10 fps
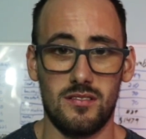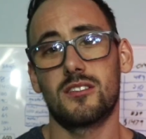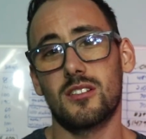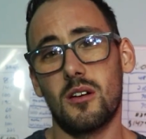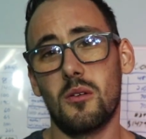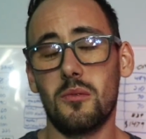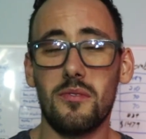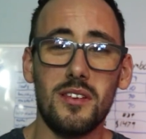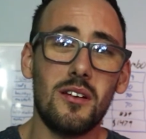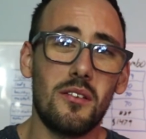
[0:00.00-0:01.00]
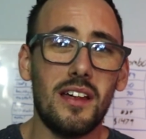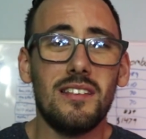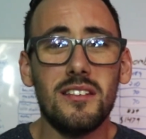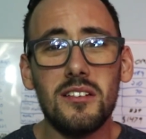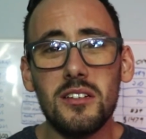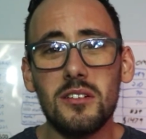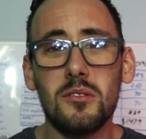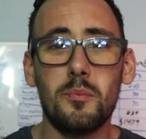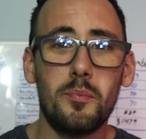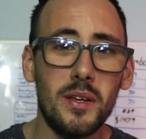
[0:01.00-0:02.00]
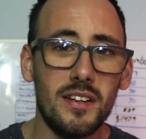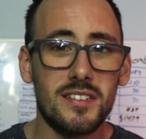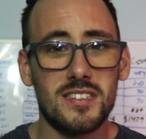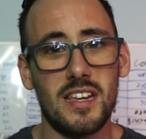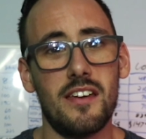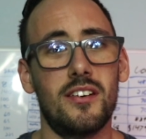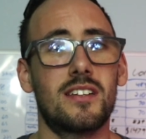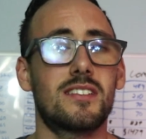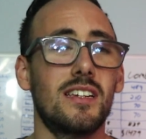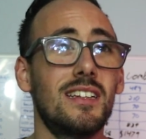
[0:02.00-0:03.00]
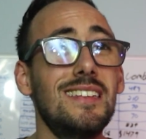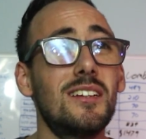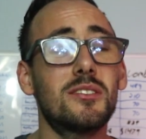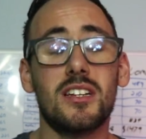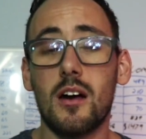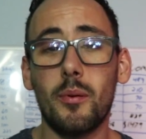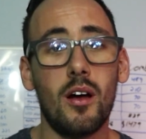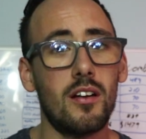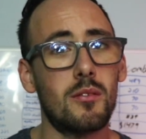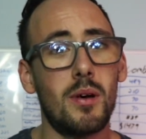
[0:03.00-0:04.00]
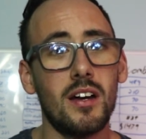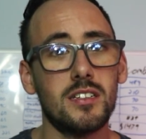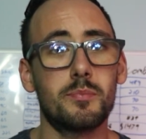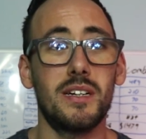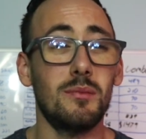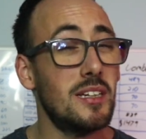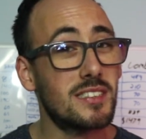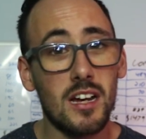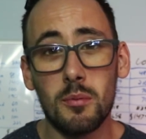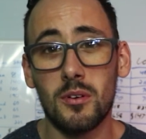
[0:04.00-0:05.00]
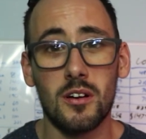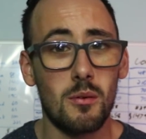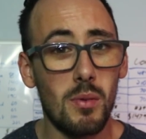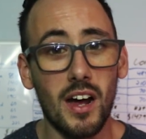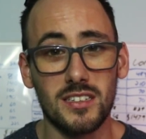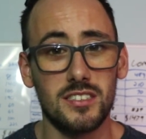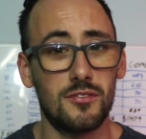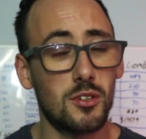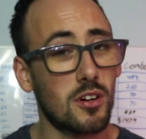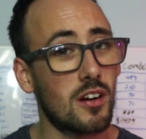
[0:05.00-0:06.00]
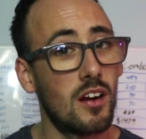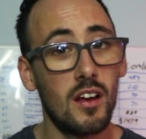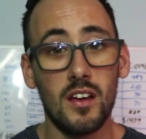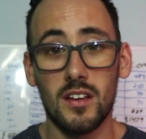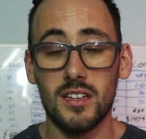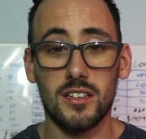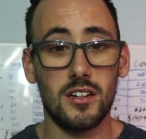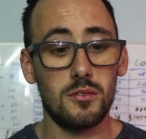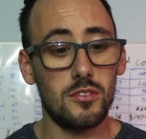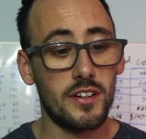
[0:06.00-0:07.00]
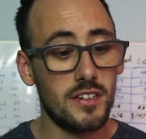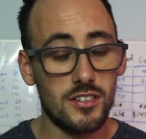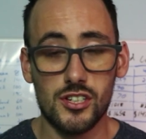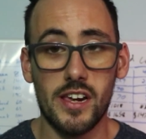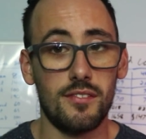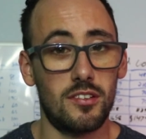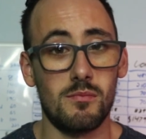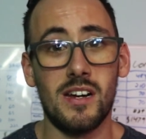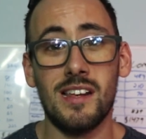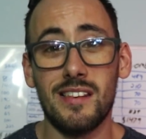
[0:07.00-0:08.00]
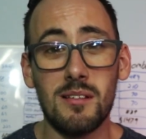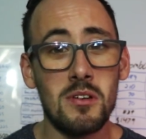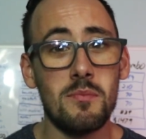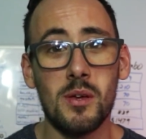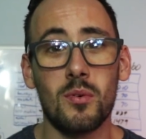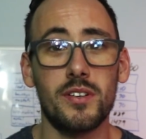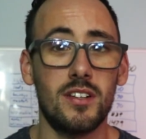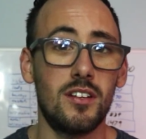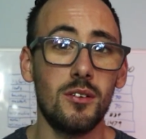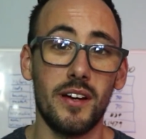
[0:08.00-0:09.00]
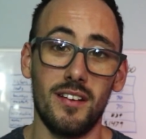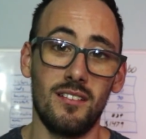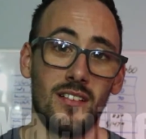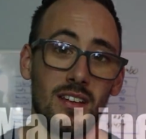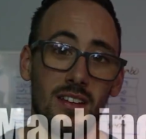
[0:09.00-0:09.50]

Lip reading: So, you know, that little bit of savings, you know, it's a couple hundred bucks, but I mean, it's a couple hundred bucks. If you're, you know, looking to shave some money, that might be where you do it.